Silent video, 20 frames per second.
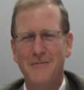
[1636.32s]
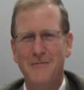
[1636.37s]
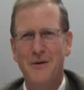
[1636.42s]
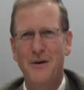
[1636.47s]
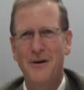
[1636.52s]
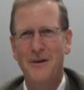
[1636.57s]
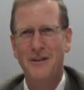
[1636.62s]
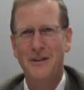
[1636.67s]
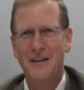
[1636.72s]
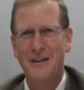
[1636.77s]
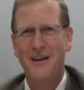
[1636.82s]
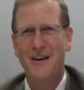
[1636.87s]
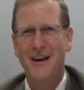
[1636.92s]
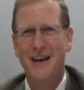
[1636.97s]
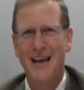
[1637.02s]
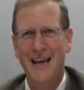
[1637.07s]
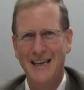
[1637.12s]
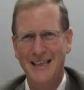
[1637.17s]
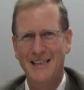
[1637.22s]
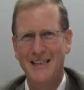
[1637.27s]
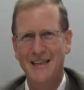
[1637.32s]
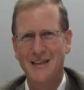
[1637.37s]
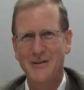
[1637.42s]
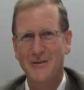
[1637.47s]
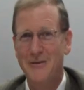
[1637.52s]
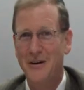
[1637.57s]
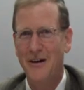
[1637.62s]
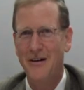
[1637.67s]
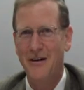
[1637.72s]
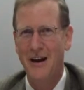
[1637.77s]
personal lesson
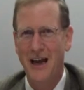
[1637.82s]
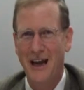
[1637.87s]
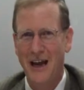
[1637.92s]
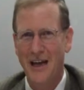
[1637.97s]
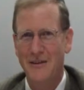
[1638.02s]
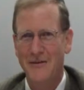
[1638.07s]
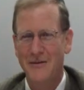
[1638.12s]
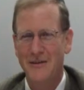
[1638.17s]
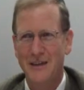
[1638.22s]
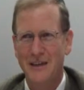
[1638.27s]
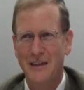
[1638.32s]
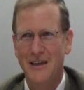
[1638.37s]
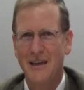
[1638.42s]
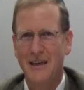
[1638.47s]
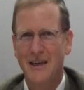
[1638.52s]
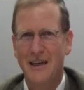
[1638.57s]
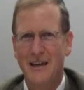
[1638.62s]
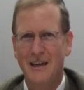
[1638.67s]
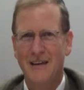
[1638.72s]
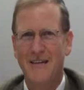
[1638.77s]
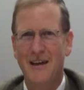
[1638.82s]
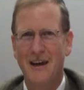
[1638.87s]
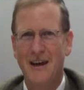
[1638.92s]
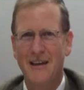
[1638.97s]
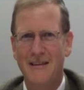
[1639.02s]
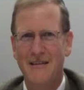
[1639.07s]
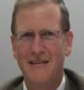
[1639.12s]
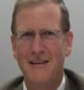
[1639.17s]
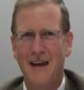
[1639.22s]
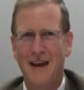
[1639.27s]
to our lives
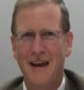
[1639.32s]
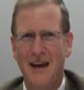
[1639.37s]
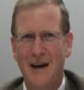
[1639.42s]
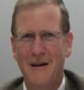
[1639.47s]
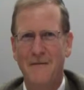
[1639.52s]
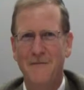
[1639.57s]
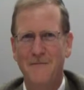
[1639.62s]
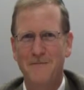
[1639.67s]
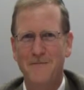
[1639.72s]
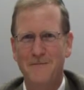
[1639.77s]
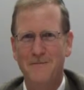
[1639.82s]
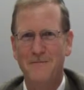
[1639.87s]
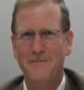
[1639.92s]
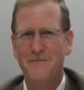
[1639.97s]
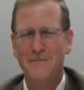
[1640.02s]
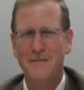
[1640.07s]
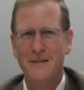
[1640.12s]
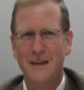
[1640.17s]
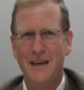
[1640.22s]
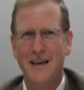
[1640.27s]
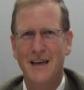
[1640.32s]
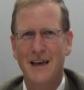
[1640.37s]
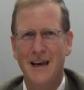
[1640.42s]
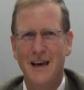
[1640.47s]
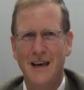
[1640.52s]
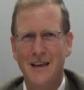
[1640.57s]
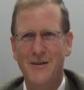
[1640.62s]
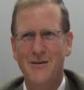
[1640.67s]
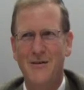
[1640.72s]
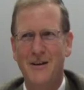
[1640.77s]
that. Um,
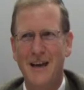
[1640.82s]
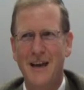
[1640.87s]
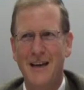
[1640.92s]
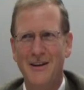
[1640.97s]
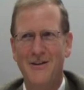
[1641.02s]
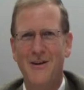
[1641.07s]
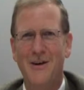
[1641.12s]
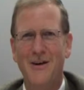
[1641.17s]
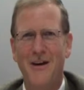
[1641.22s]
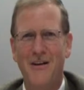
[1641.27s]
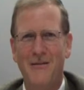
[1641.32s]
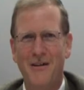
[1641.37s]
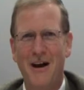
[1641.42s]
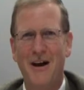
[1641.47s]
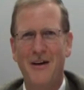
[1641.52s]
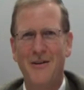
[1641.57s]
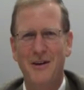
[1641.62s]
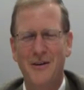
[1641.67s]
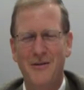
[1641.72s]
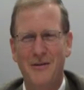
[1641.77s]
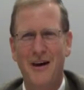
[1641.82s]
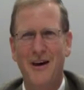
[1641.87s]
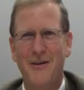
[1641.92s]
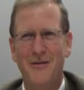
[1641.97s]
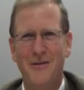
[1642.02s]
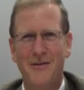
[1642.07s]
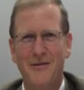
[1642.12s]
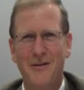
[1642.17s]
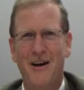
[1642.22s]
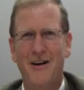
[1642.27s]
you can go around,
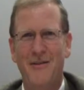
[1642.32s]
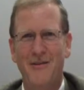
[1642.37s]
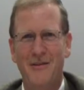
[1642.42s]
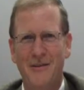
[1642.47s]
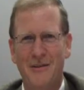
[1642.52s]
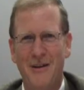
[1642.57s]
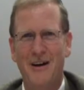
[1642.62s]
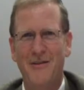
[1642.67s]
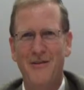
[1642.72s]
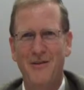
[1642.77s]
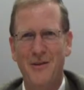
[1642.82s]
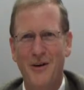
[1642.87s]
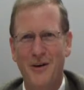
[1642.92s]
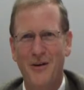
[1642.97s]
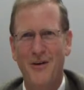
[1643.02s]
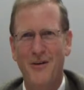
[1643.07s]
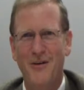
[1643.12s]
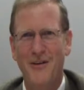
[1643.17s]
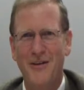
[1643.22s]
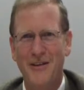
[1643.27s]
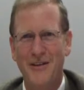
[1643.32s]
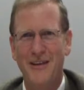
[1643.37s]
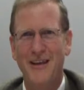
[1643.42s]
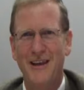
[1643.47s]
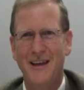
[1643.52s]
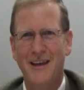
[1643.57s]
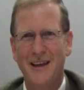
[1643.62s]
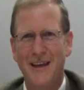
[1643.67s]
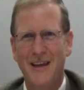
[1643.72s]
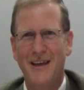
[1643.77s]
around, around, around north
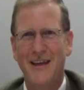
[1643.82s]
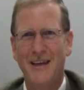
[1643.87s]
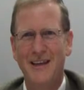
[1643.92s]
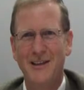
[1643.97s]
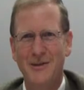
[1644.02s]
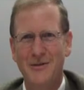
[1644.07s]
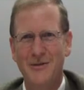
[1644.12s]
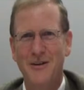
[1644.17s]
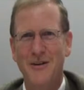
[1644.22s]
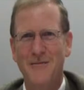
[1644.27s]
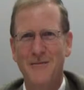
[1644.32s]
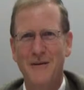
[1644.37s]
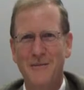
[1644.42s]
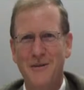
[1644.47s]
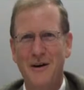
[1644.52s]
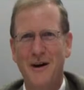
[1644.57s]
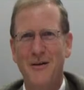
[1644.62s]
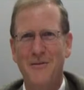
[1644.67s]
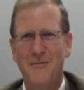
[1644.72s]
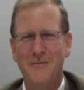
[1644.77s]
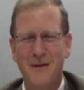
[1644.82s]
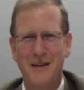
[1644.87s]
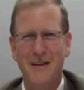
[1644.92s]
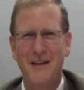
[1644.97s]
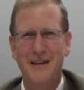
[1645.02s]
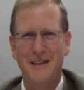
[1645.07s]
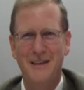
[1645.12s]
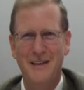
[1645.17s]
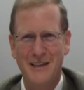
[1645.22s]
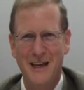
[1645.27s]
and dream about being
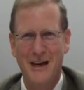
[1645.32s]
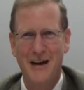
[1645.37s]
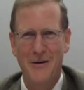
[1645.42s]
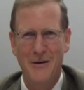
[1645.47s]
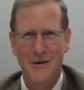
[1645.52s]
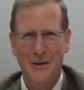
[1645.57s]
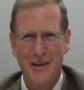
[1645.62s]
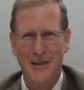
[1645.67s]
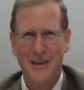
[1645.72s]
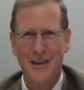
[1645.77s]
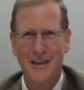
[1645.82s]
in the south.